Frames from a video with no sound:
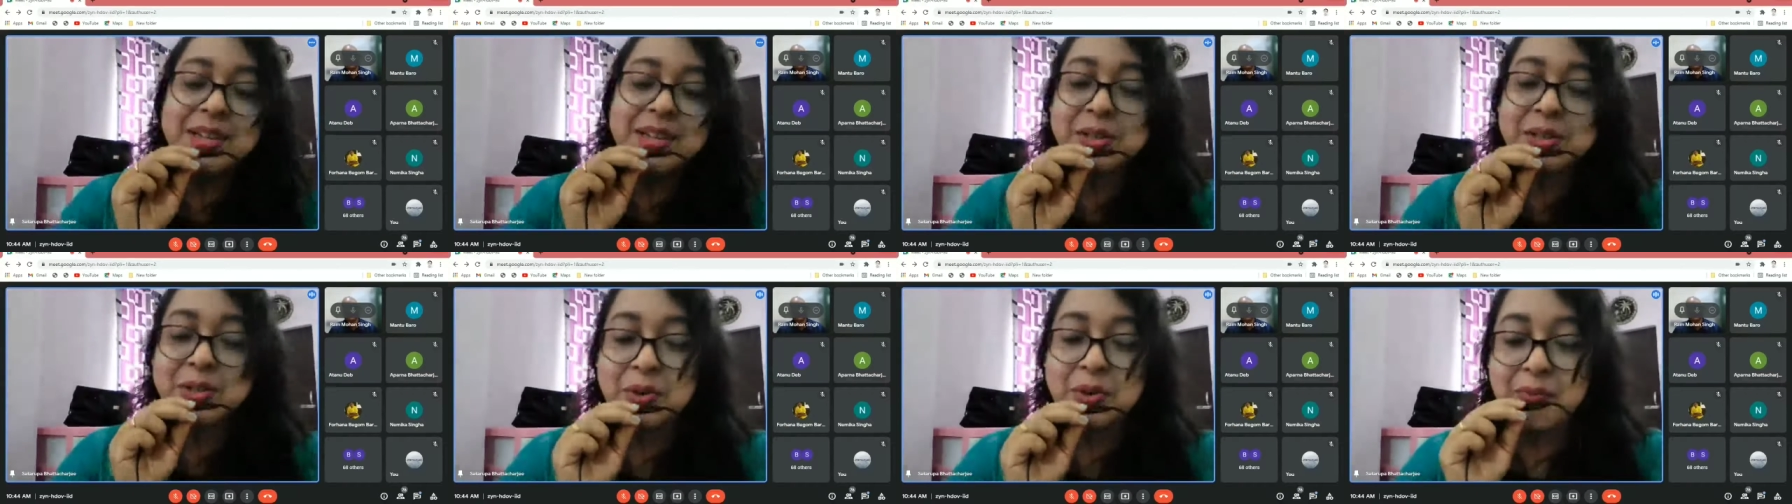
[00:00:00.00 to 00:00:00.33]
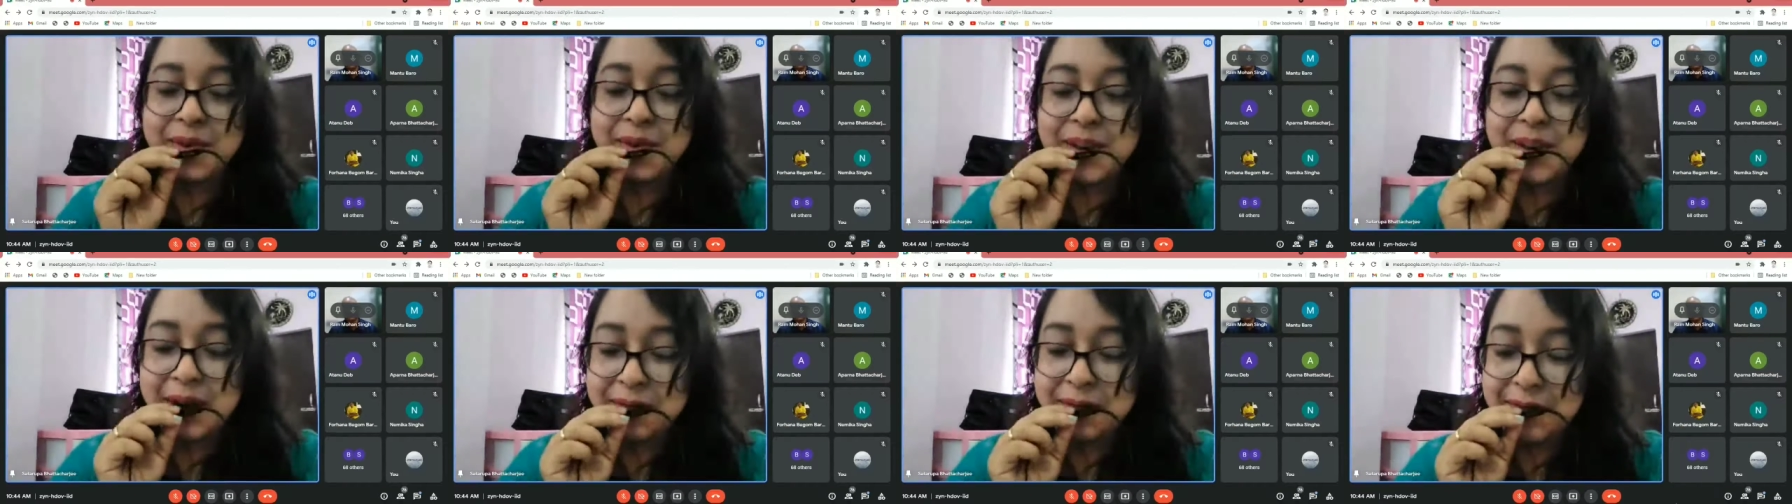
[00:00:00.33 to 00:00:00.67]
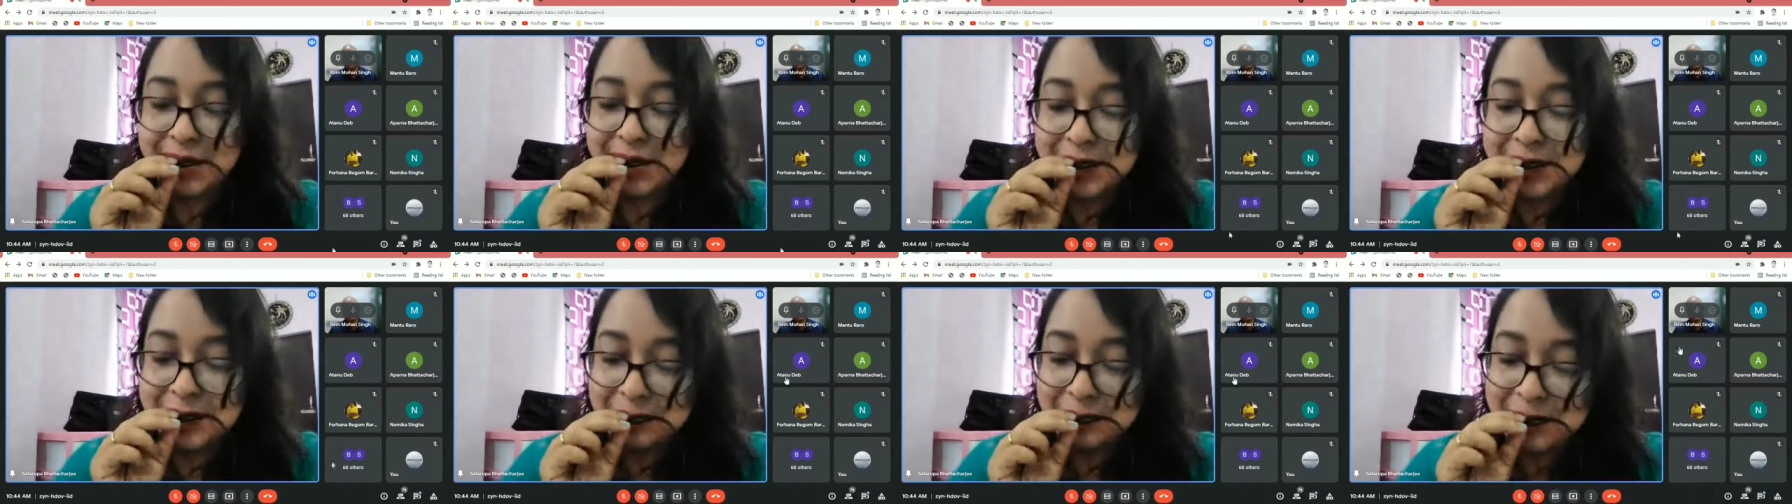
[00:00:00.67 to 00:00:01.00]
So we are
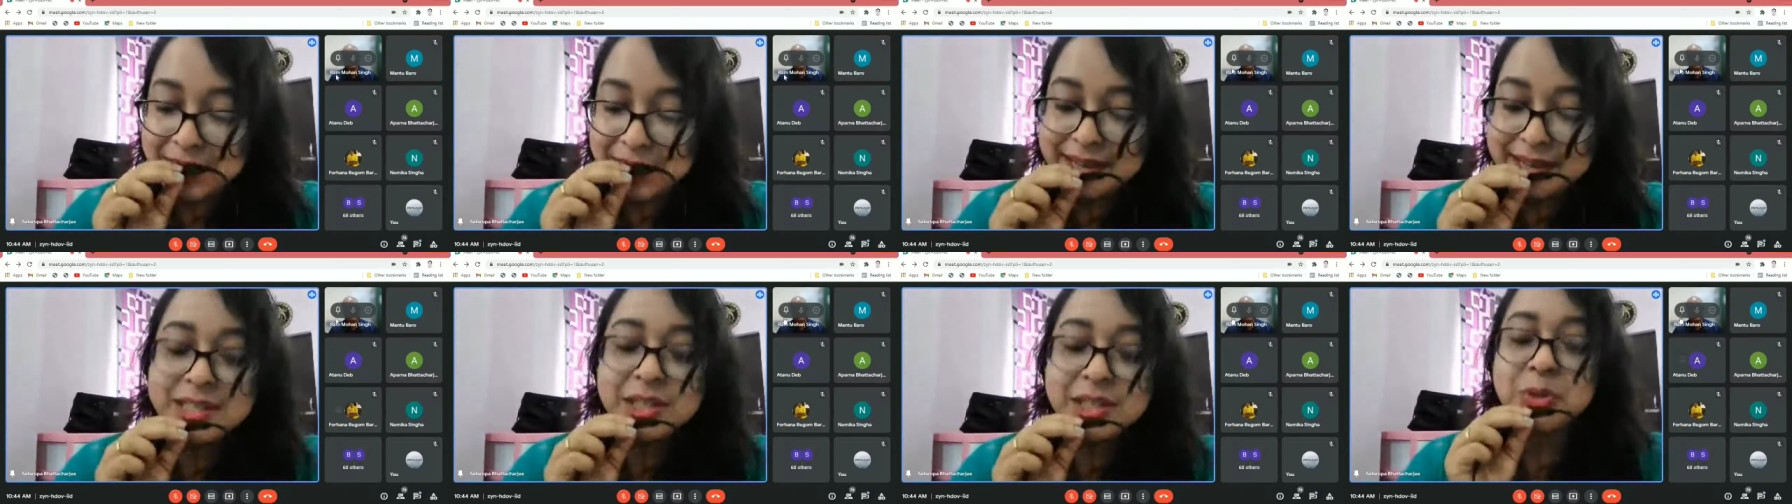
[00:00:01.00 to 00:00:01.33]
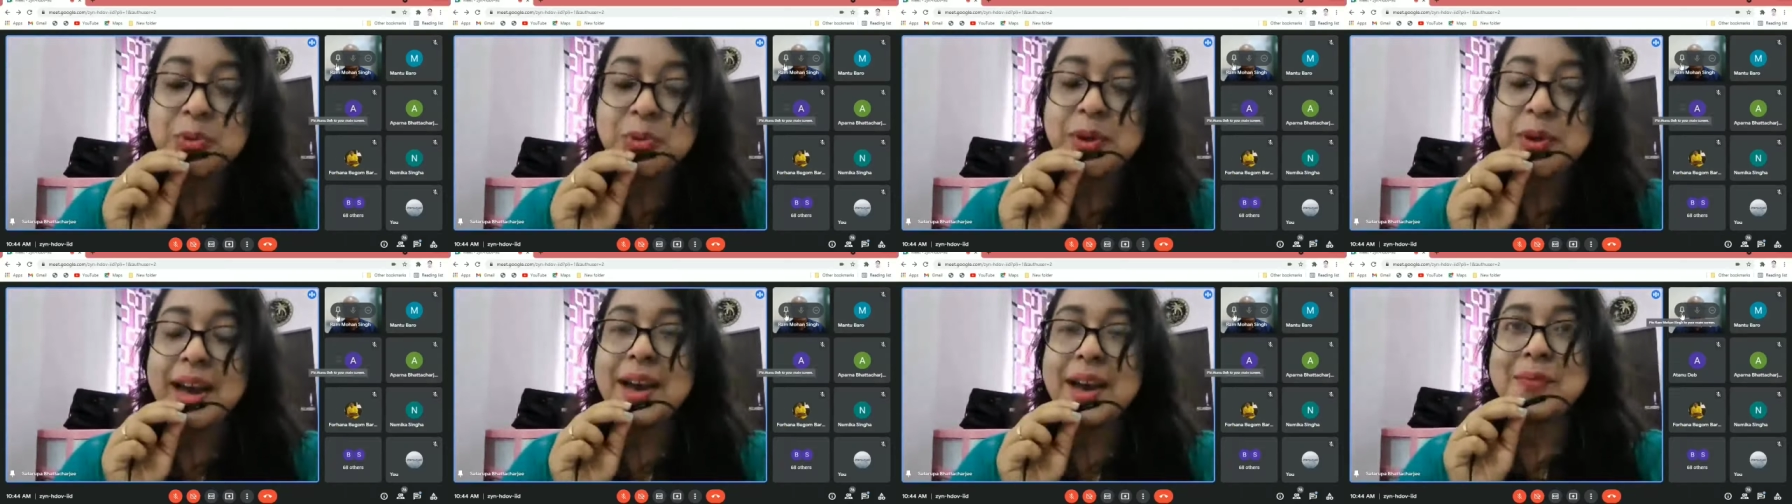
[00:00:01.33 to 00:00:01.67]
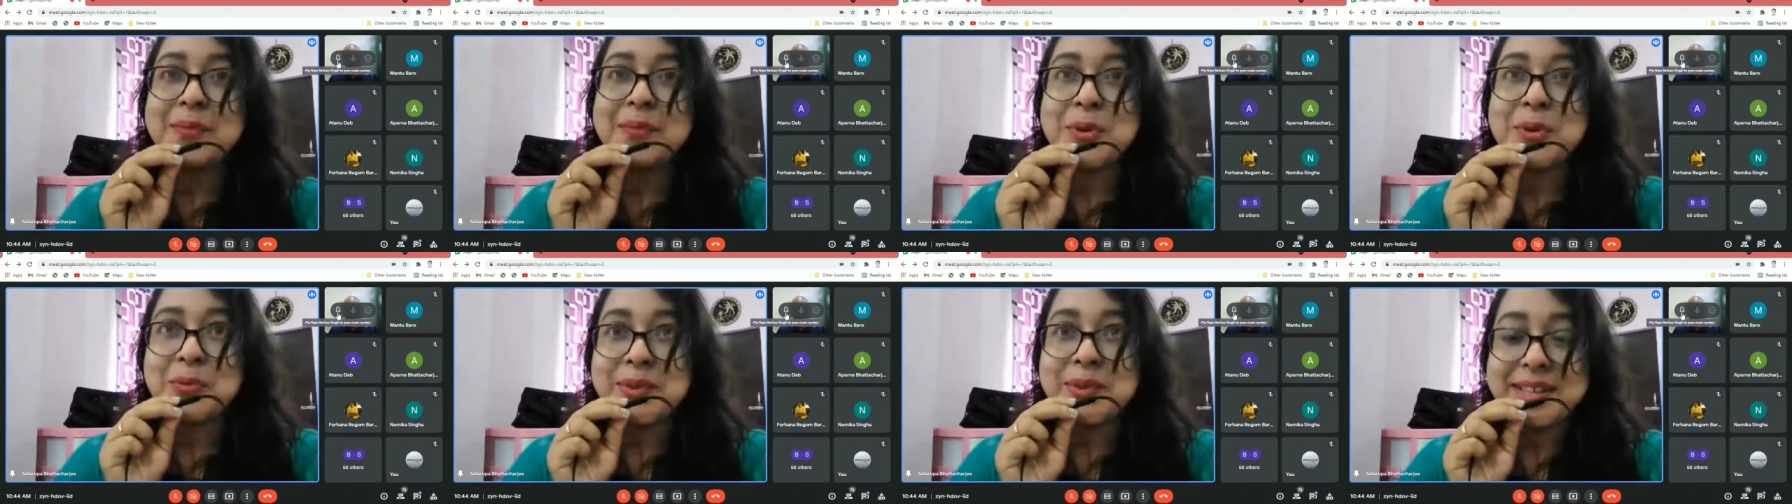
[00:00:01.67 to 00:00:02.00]
very pleased to have
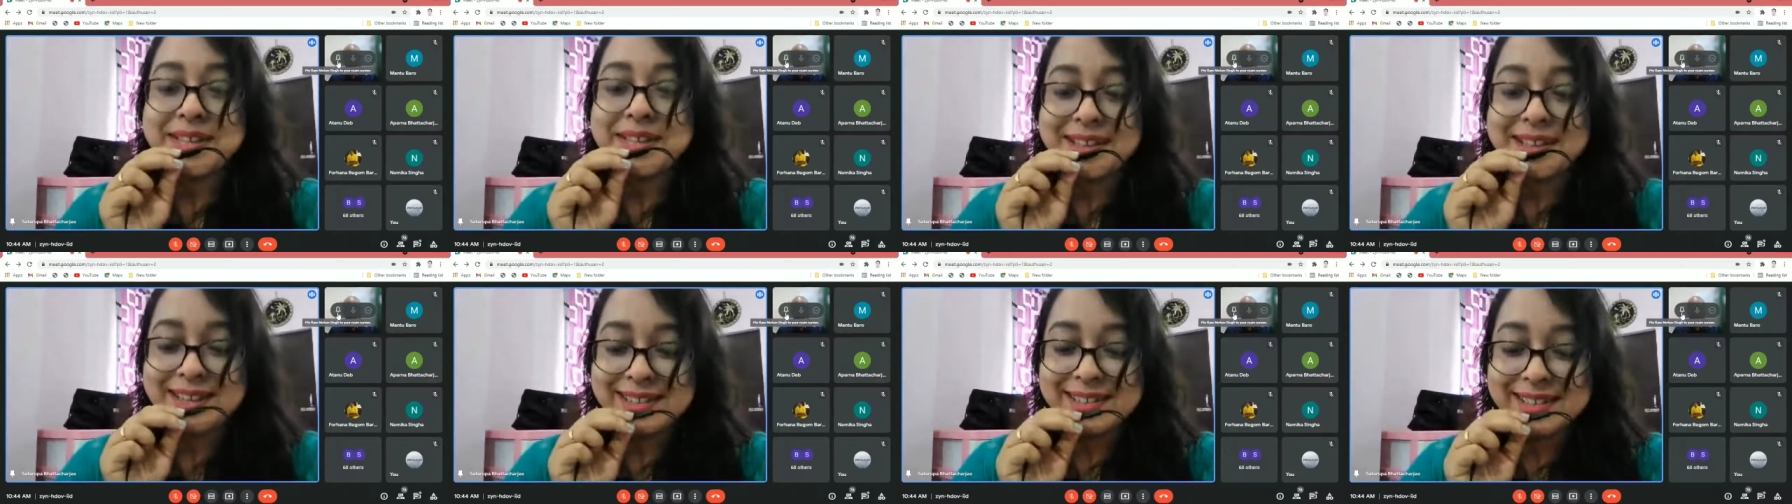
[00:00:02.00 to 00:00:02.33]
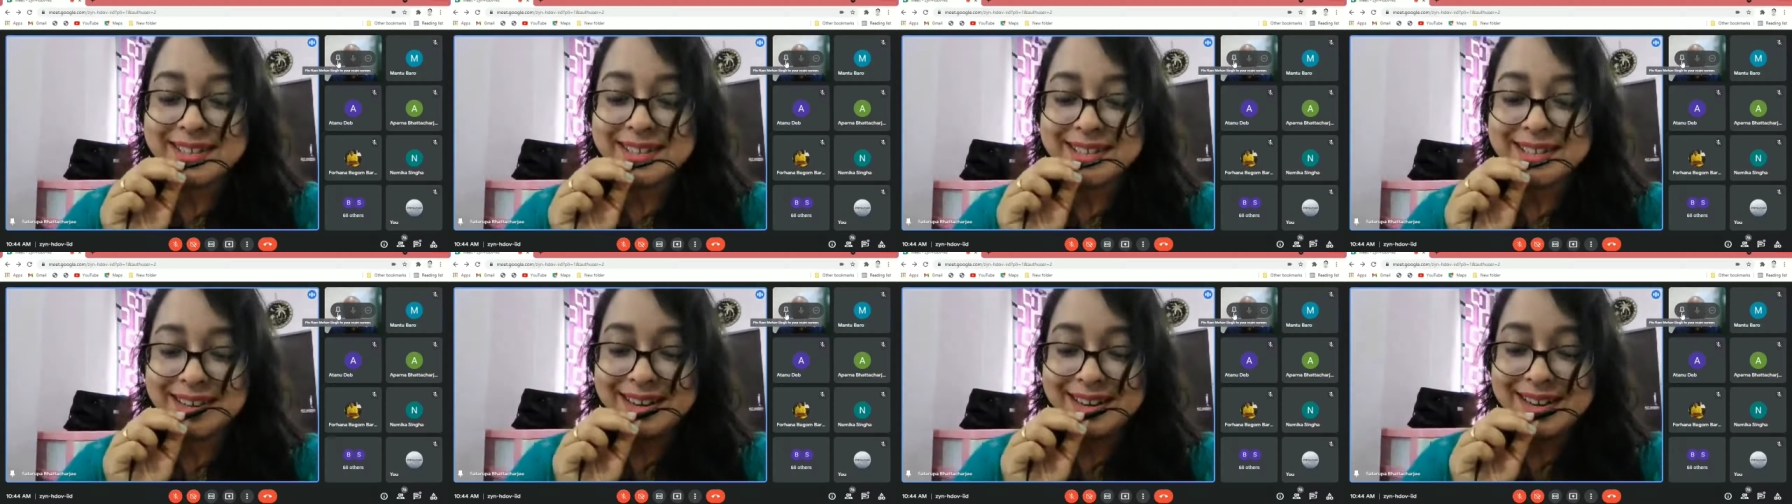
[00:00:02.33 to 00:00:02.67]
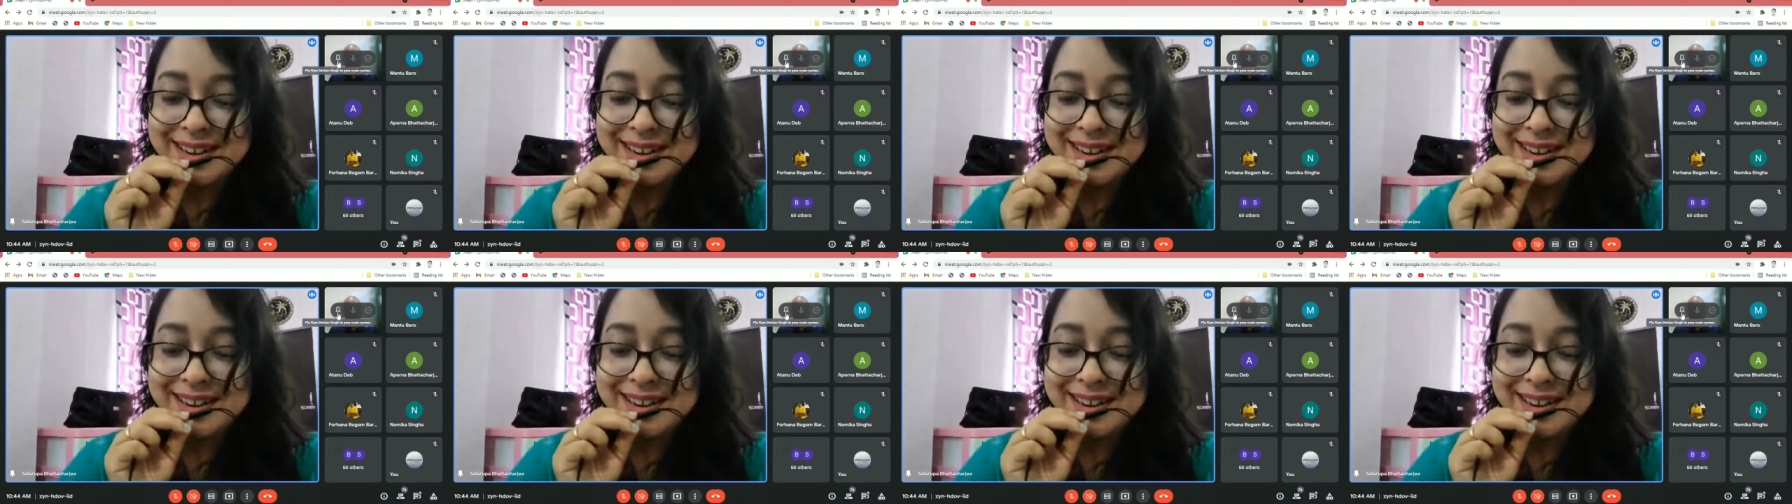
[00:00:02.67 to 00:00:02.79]
you with us, sir,